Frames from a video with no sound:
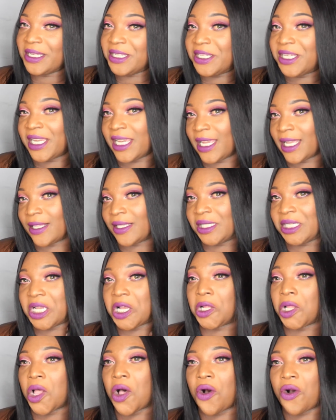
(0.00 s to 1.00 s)

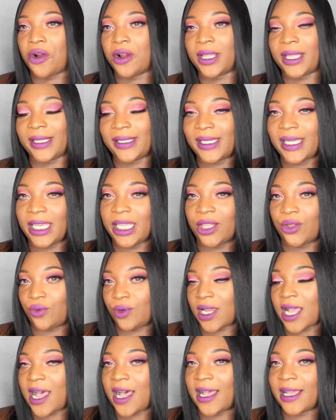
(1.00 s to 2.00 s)
DSLR, the
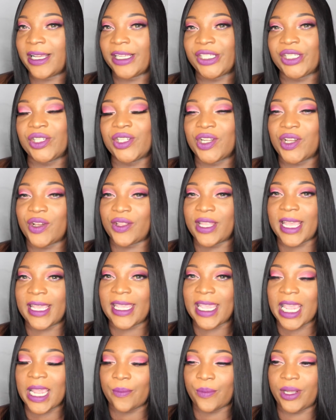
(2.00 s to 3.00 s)
T3i, because you know that
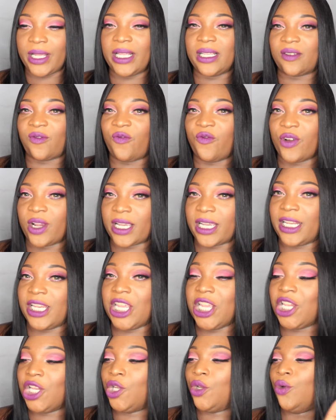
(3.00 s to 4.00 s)
camera is freaking
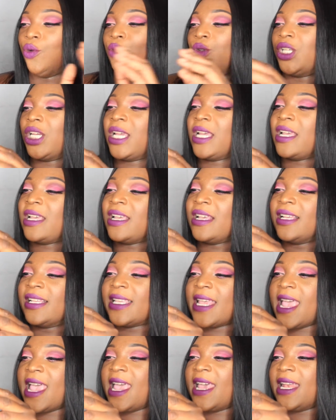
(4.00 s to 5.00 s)
huge.
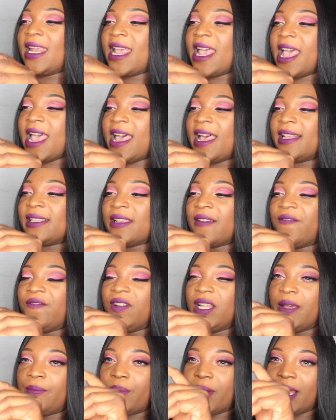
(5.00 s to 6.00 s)
And it has a
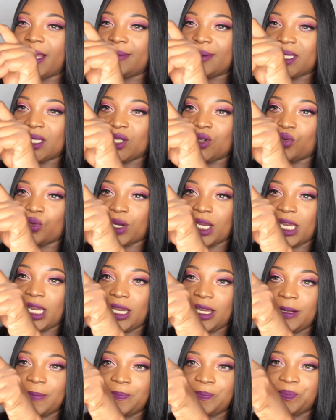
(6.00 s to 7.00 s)
flip up
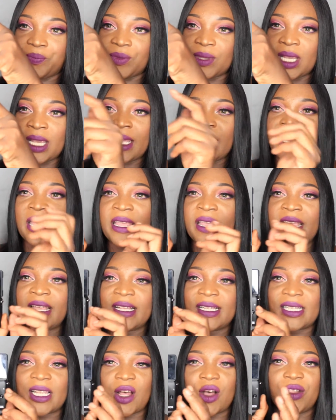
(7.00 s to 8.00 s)
screen.
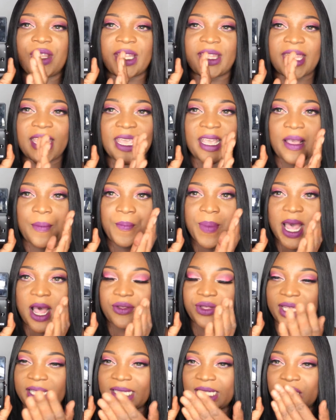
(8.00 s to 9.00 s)
So the thing
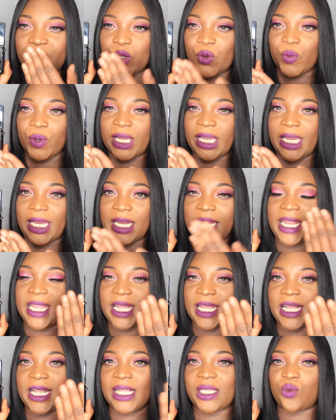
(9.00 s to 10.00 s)
about the screen
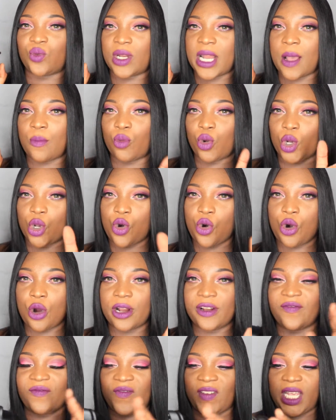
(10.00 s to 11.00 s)
is when I'm
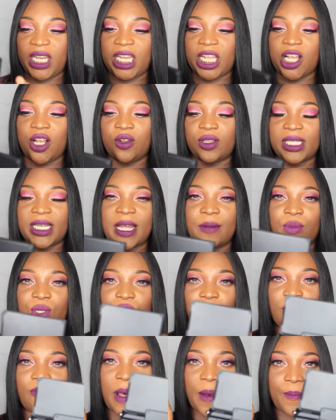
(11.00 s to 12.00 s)
recording videos and I'm
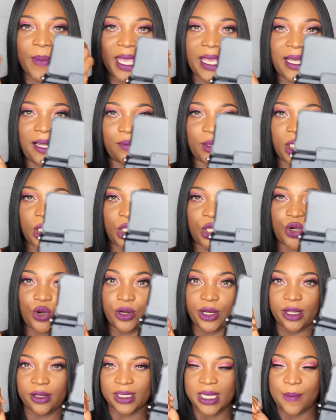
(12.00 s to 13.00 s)
doing my makeup
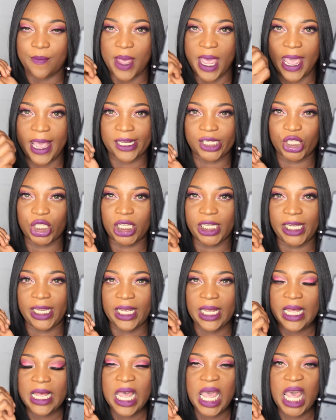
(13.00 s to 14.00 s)
tutorials, I'm
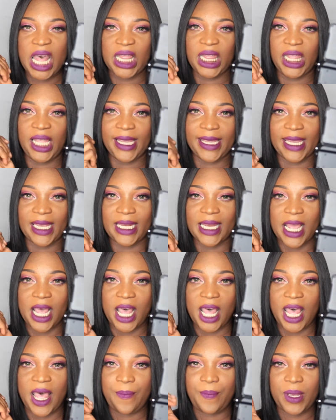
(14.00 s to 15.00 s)
actually looking
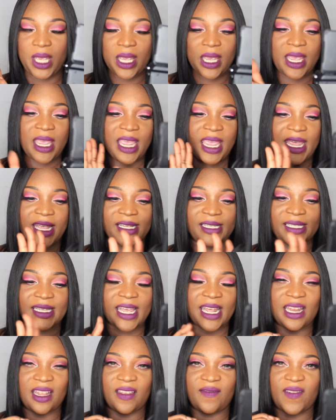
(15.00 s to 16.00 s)
up
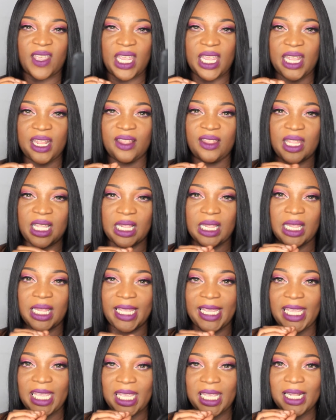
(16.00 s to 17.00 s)
instead of in the
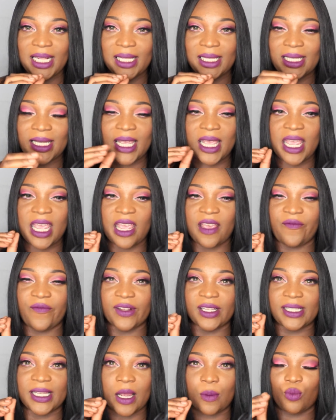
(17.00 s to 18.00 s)
lens, and
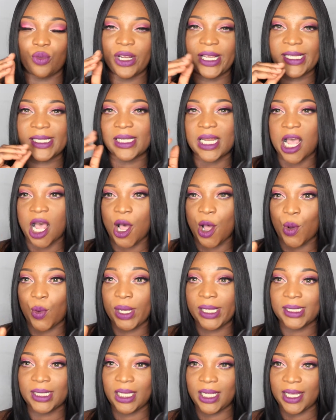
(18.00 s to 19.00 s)
for some reason I
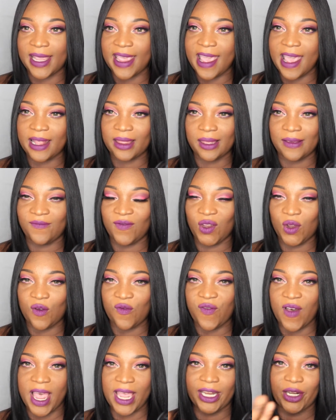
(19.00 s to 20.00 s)
always look at the
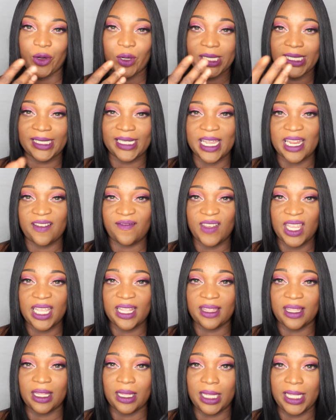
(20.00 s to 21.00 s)
viewfinder instead of
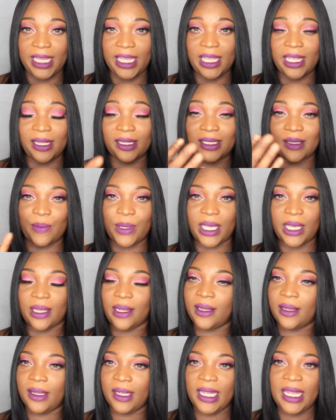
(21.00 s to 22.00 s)
in the lens. But
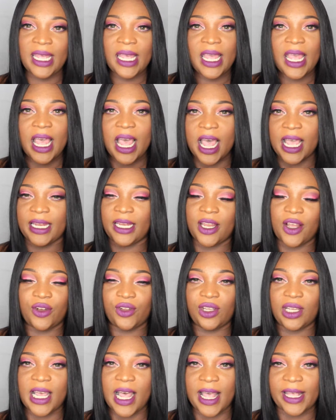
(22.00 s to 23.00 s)
I know
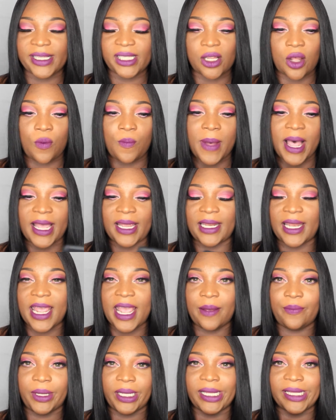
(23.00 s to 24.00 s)
you guys don't mind
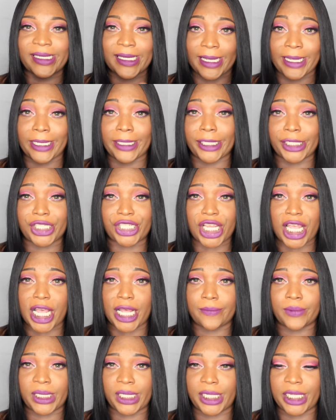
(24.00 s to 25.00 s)
that because I get the
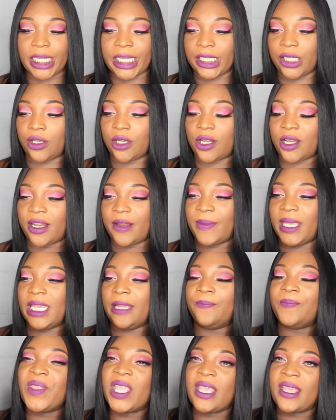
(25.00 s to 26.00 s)
job done, you know what I
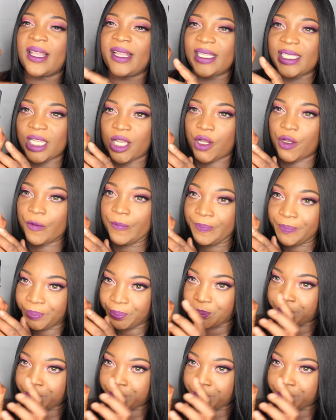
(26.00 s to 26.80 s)
mean? So